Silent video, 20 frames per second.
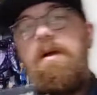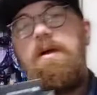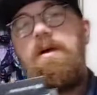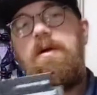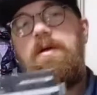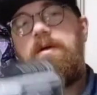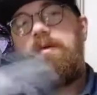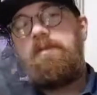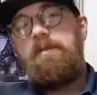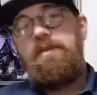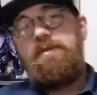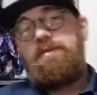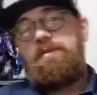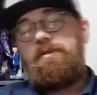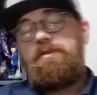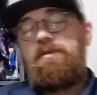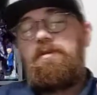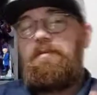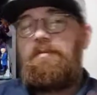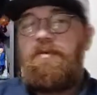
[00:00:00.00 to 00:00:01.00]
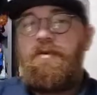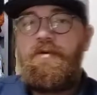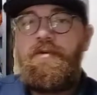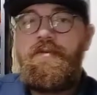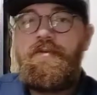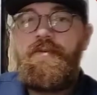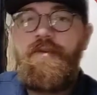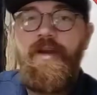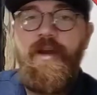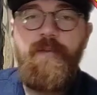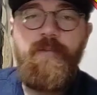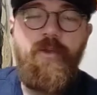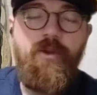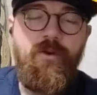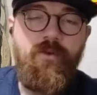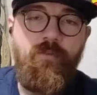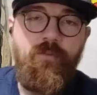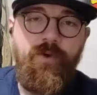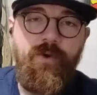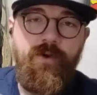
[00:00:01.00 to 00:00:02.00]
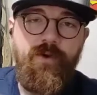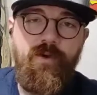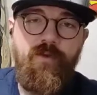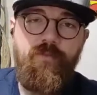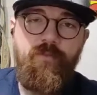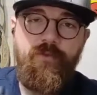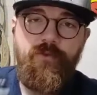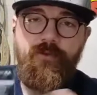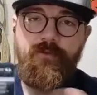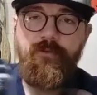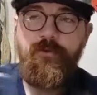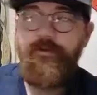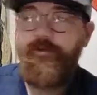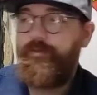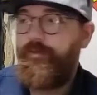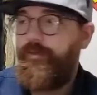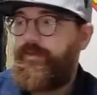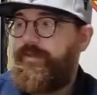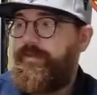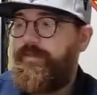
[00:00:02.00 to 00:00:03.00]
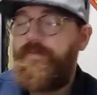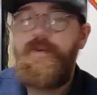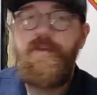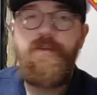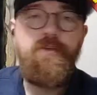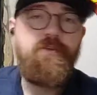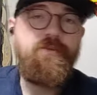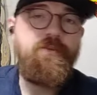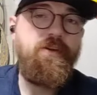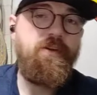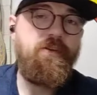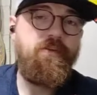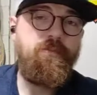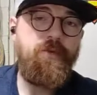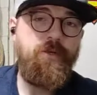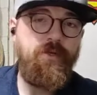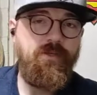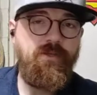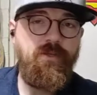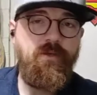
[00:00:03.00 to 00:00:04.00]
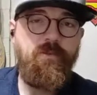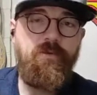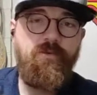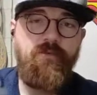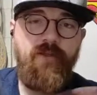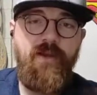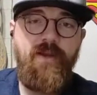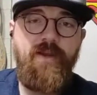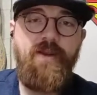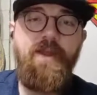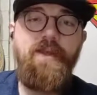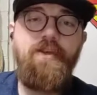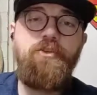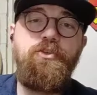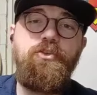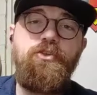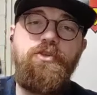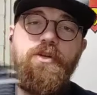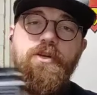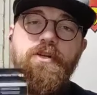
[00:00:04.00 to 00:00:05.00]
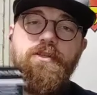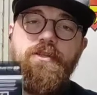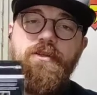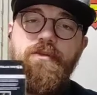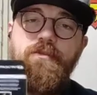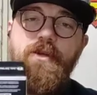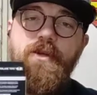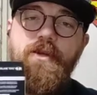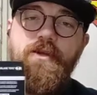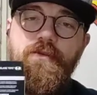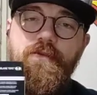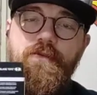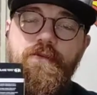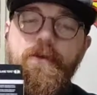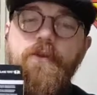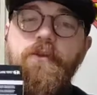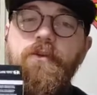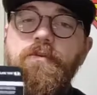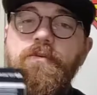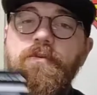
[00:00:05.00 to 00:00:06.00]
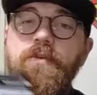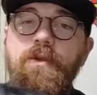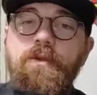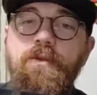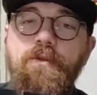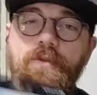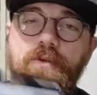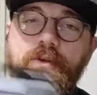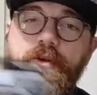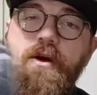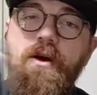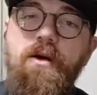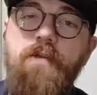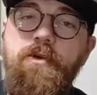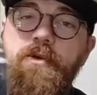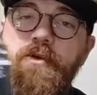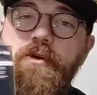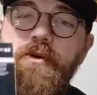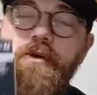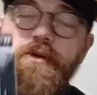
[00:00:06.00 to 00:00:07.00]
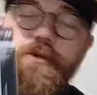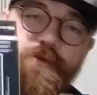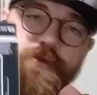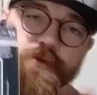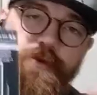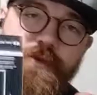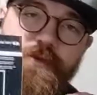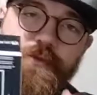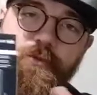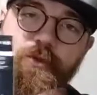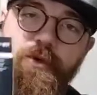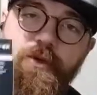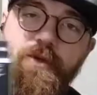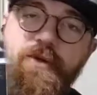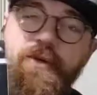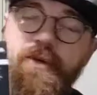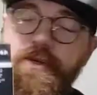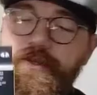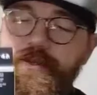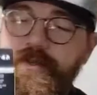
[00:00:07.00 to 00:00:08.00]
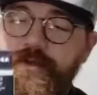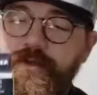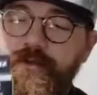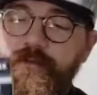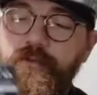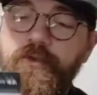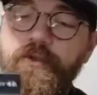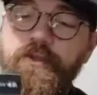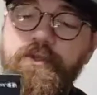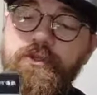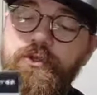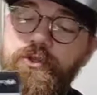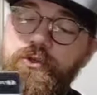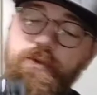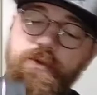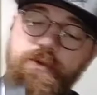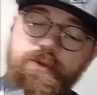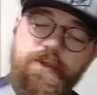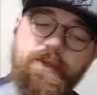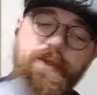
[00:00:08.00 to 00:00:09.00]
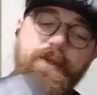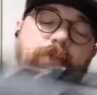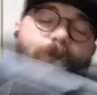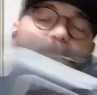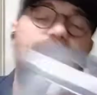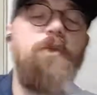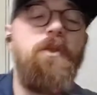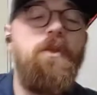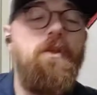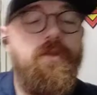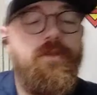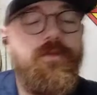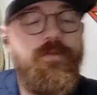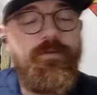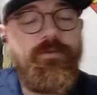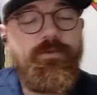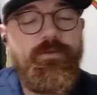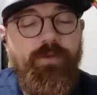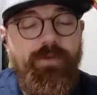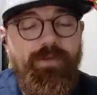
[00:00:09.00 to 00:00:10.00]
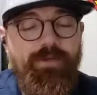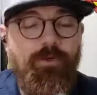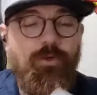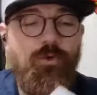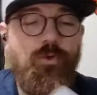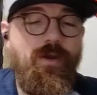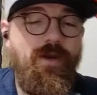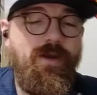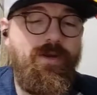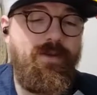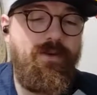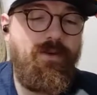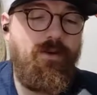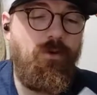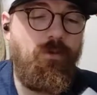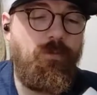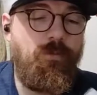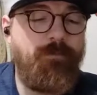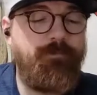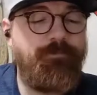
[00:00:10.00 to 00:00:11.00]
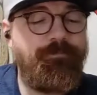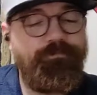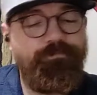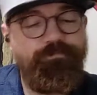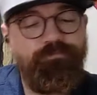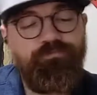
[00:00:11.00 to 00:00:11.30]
Unless there's something that I'm not aware of, but the most recent figures that I've picked up have had action shots on the back of the figure rather than comic art, so that's pretty nice, and I really enjoy that. So let's go ahead and crack it open.